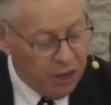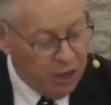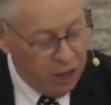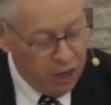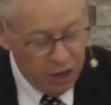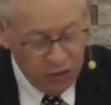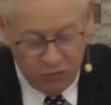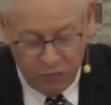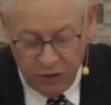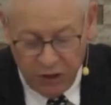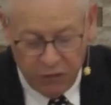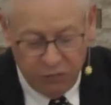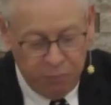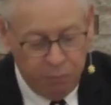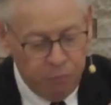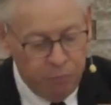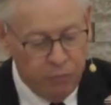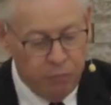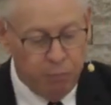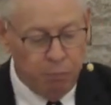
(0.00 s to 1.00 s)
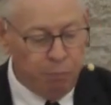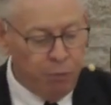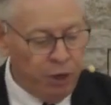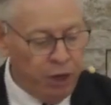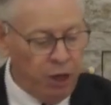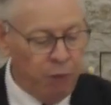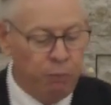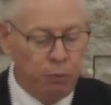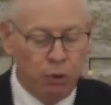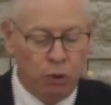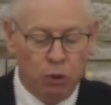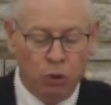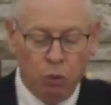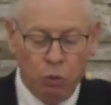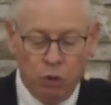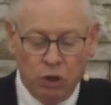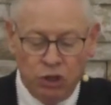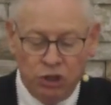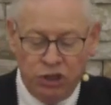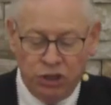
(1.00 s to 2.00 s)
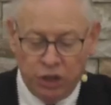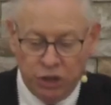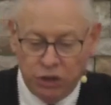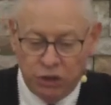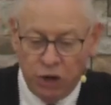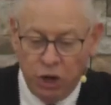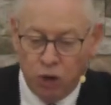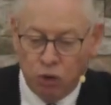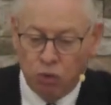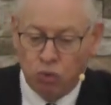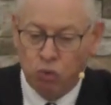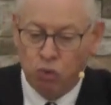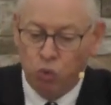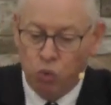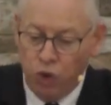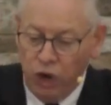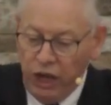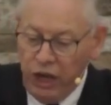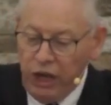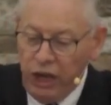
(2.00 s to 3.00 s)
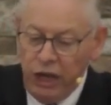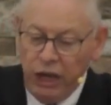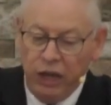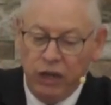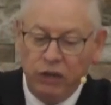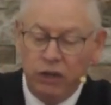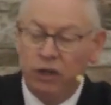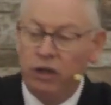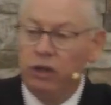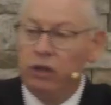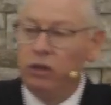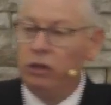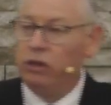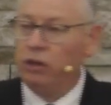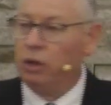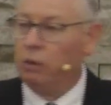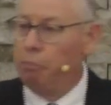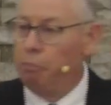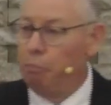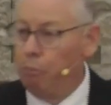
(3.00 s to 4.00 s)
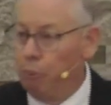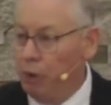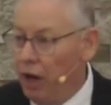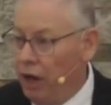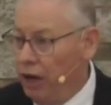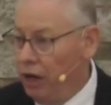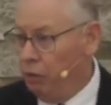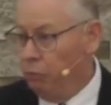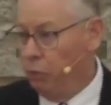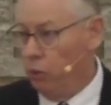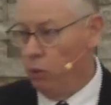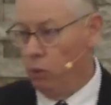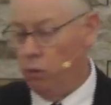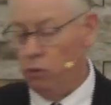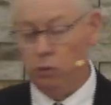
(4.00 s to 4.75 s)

If, if people would just read the Bible.